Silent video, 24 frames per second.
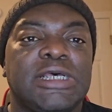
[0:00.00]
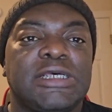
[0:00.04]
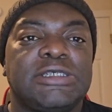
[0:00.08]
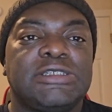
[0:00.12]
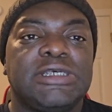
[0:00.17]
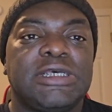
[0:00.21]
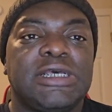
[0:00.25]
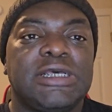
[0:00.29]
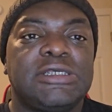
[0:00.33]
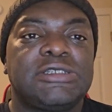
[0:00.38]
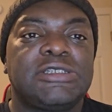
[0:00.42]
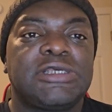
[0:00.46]
I
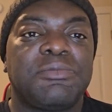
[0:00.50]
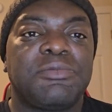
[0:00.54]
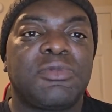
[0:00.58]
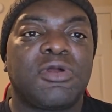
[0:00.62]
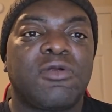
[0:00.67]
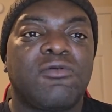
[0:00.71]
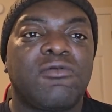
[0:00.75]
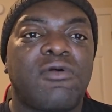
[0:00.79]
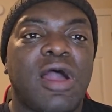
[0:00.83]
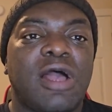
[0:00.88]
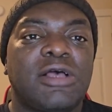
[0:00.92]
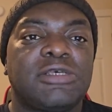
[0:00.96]
see some
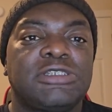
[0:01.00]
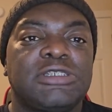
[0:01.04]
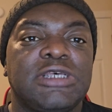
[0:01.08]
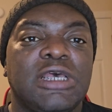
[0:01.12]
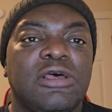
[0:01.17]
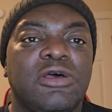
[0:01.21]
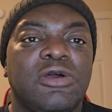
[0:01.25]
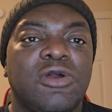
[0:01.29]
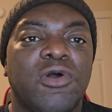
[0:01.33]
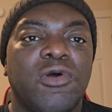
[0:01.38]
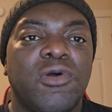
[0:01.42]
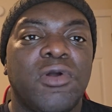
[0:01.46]
garage
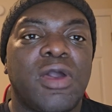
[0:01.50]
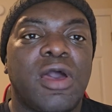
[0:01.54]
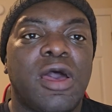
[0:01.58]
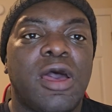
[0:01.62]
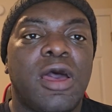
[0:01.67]
sale going